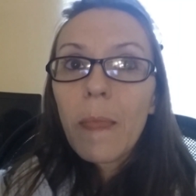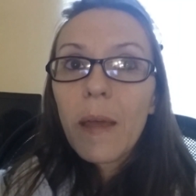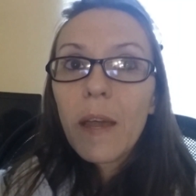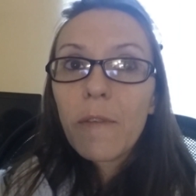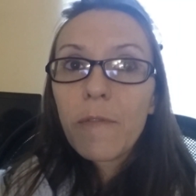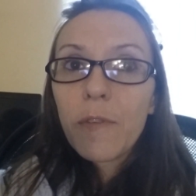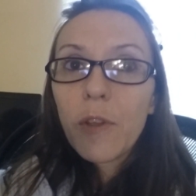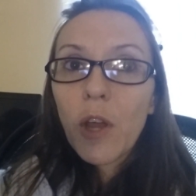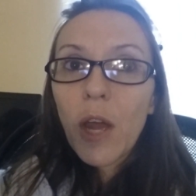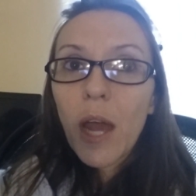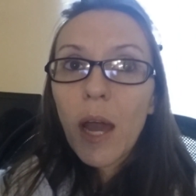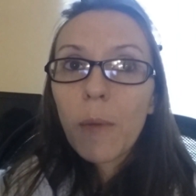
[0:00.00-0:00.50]

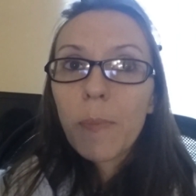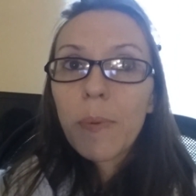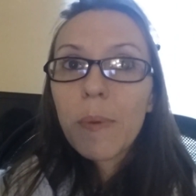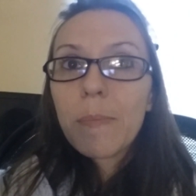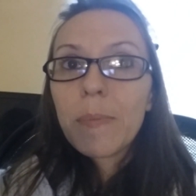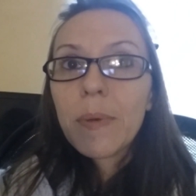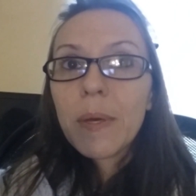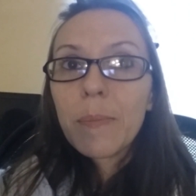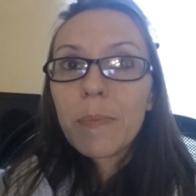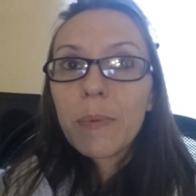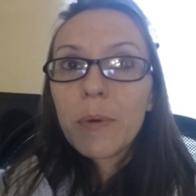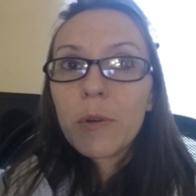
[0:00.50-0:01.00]

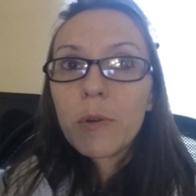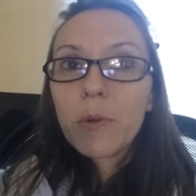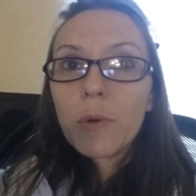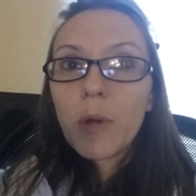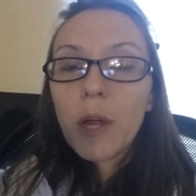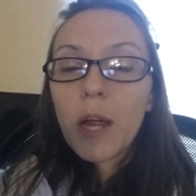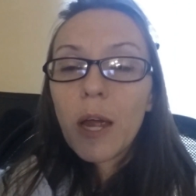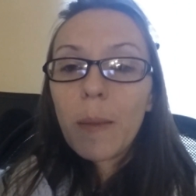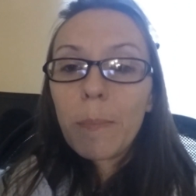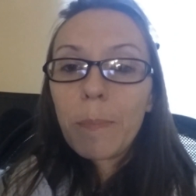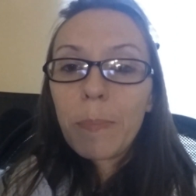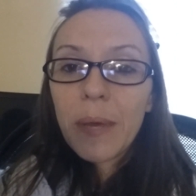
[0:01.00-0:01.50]
helping people who
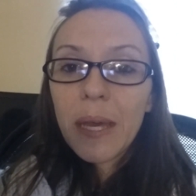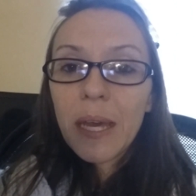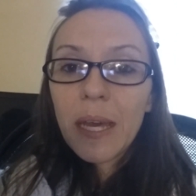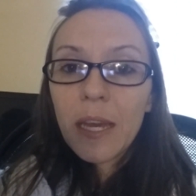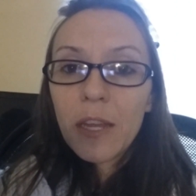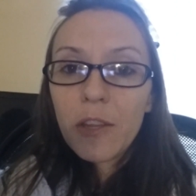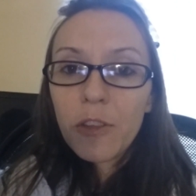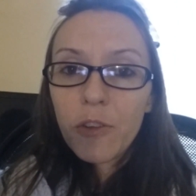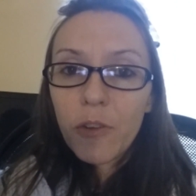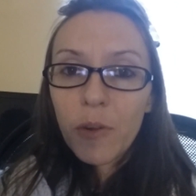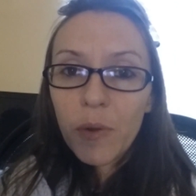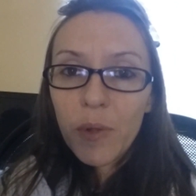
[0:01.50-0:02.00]
are at B
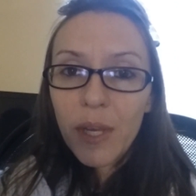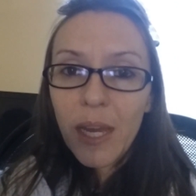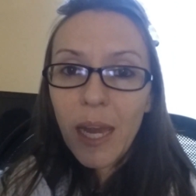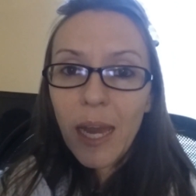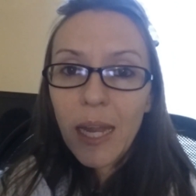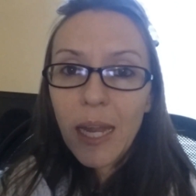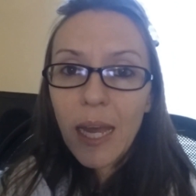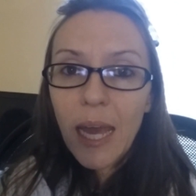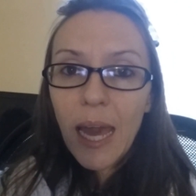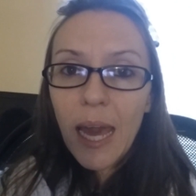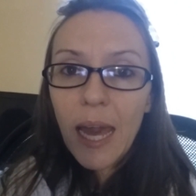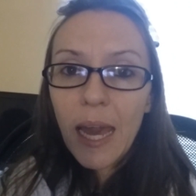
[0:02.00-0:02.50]
and you're only
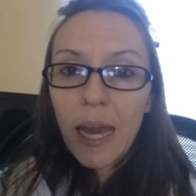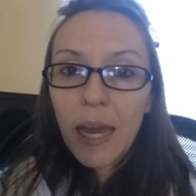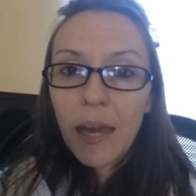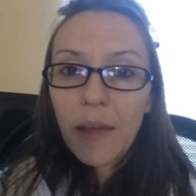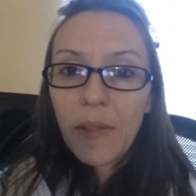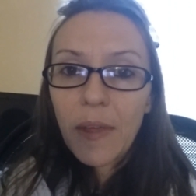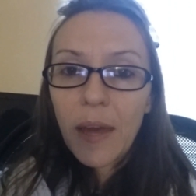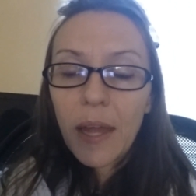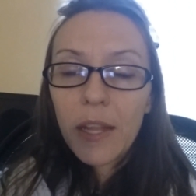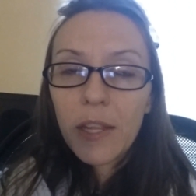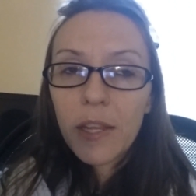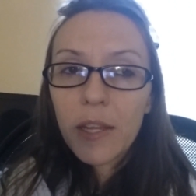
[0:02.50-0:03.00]
at A,
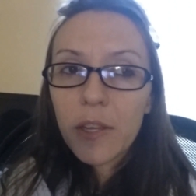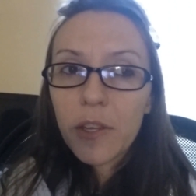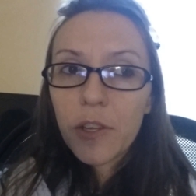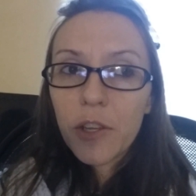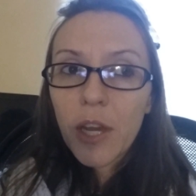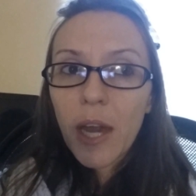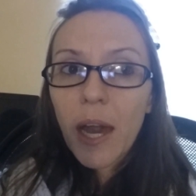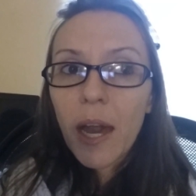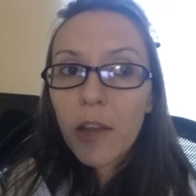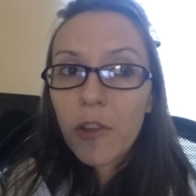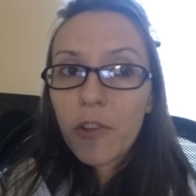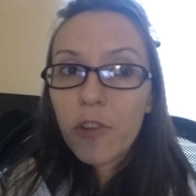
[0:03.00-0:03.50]
then
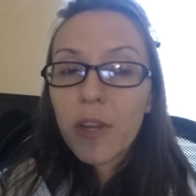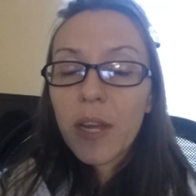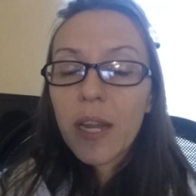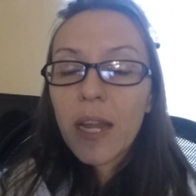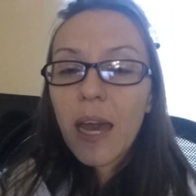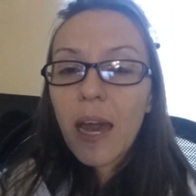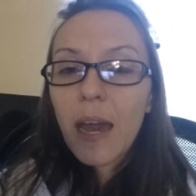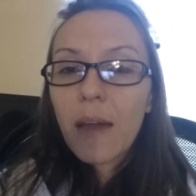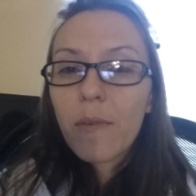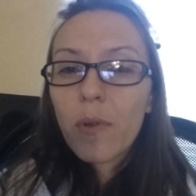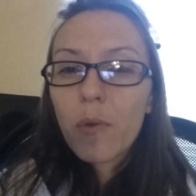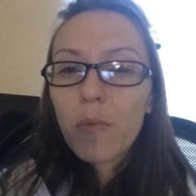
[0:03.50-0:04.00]
yeah, you're going
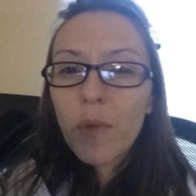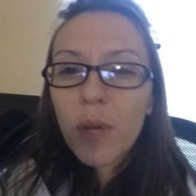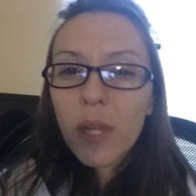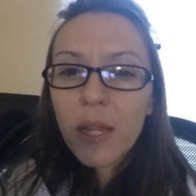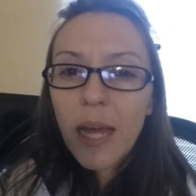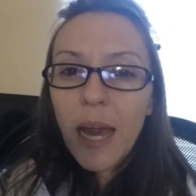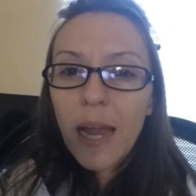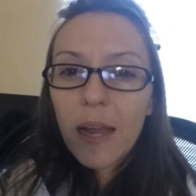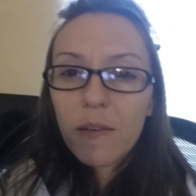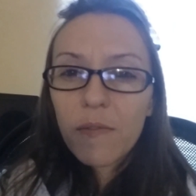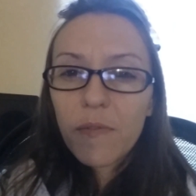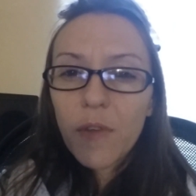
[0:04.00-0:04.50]
to have a real
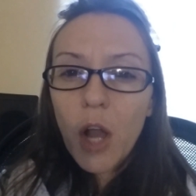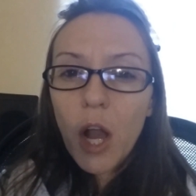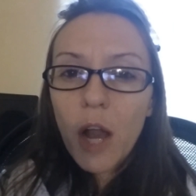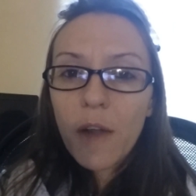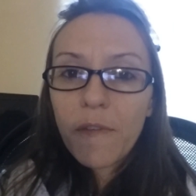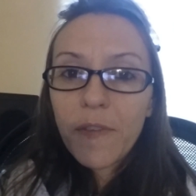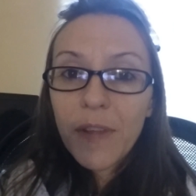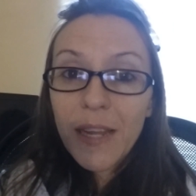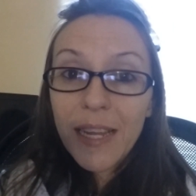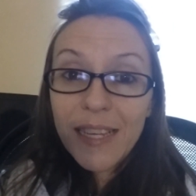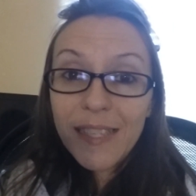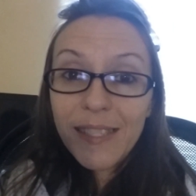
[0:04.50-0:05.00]
lack of
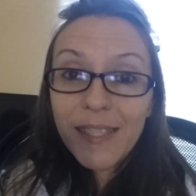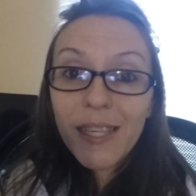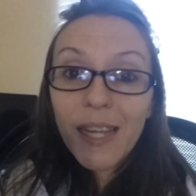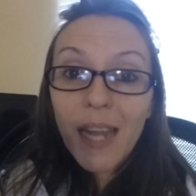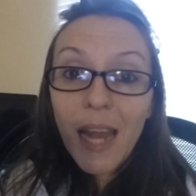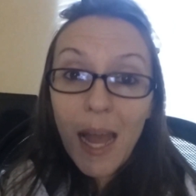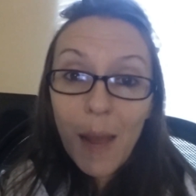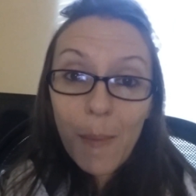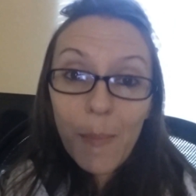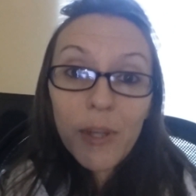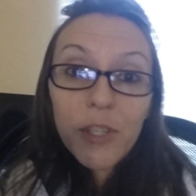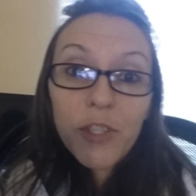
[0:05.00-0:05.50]
confidence
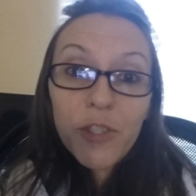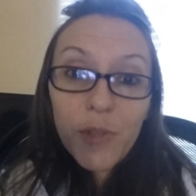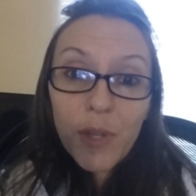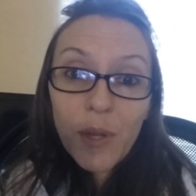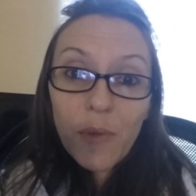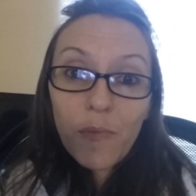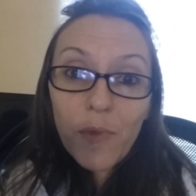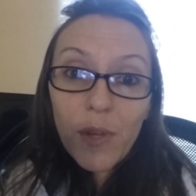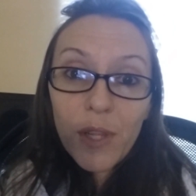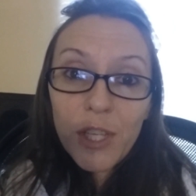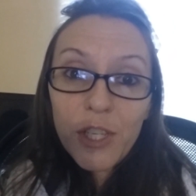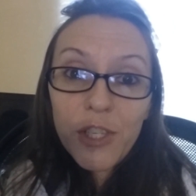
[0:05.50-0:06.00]
in how much you
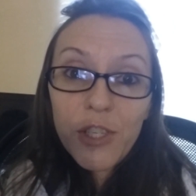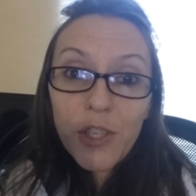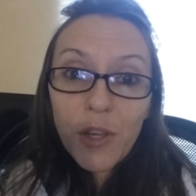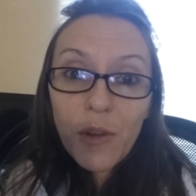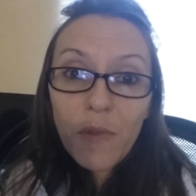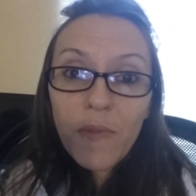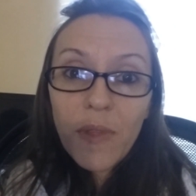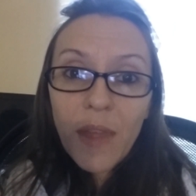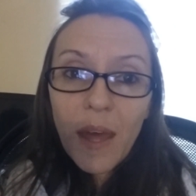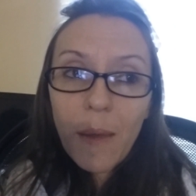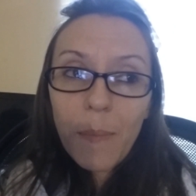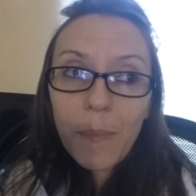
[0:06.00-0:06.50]
can really
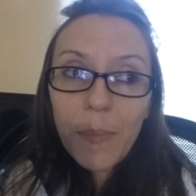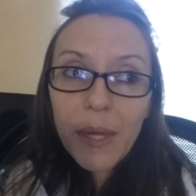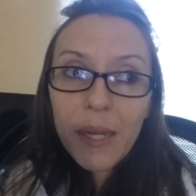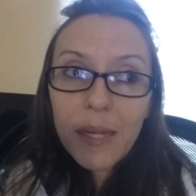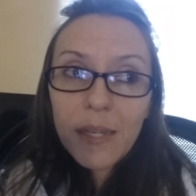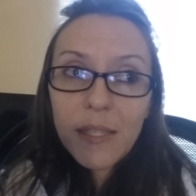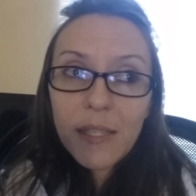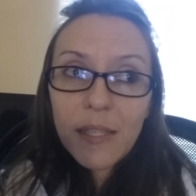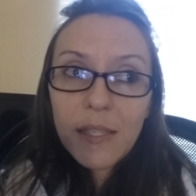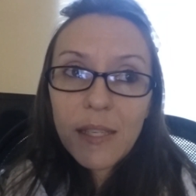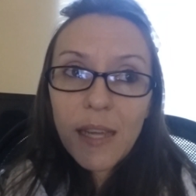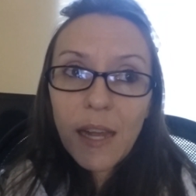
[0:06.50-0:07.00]
serve them,
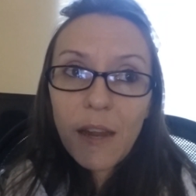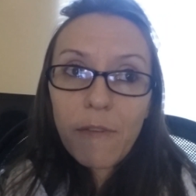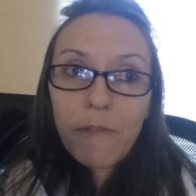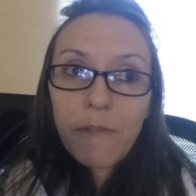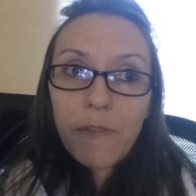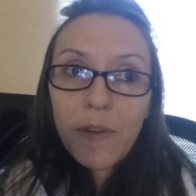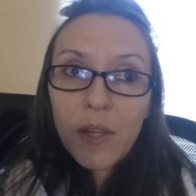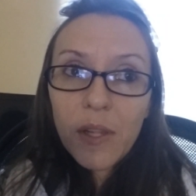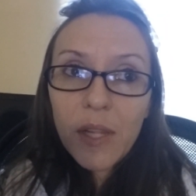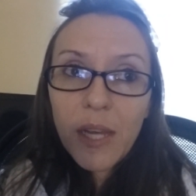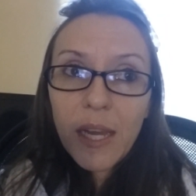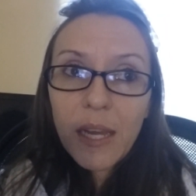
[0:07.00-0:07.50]
because it's going to
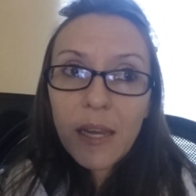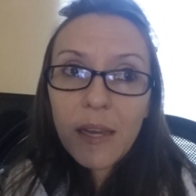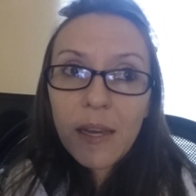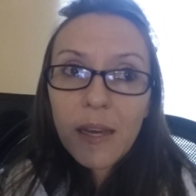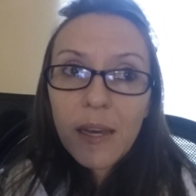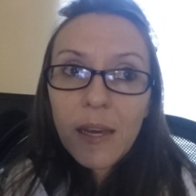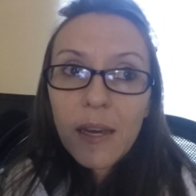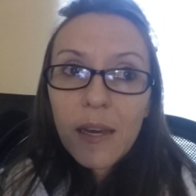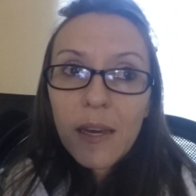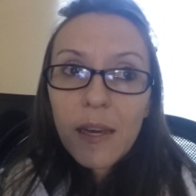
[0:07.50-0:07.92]
feel like,